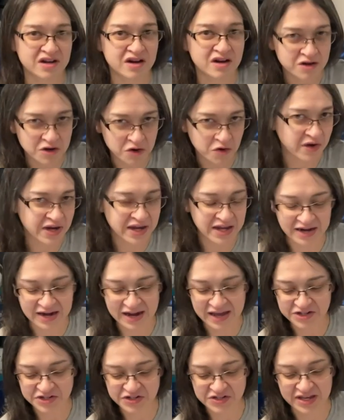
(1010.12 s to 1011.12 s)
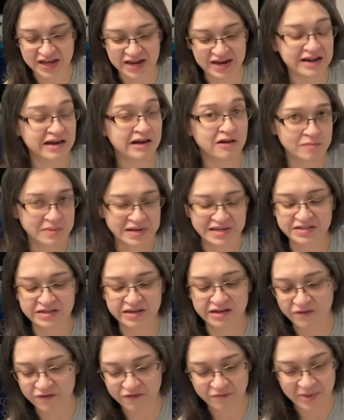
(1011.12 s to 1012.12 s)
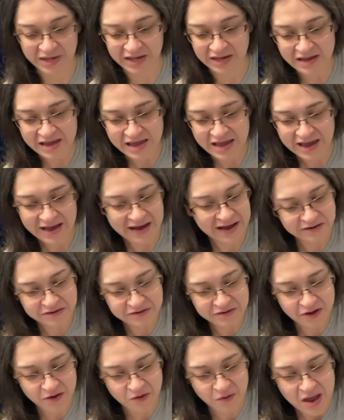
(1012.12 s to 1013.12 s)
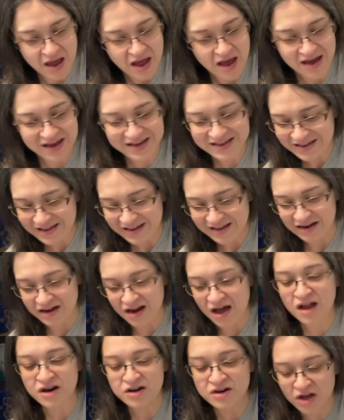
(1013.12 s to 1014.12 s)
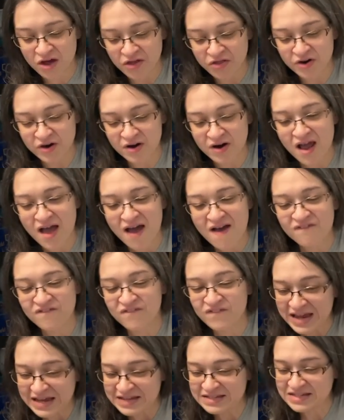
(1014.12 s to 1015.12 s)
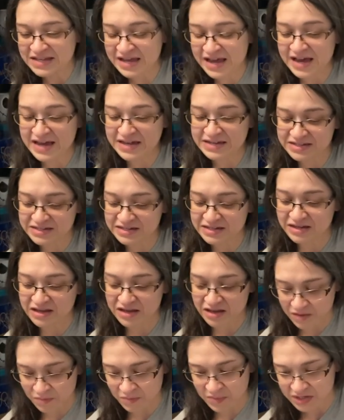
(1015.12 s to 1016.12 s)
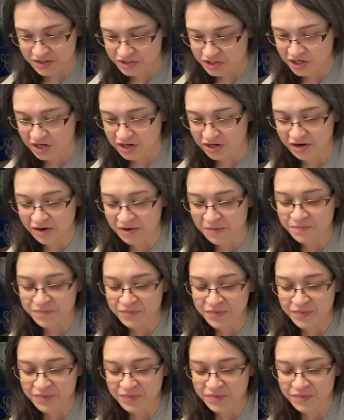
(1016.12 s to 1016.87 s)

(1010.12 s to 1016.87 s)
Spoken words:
hungry and I just can't help myself, but I don't know. Again, another fantastic image here.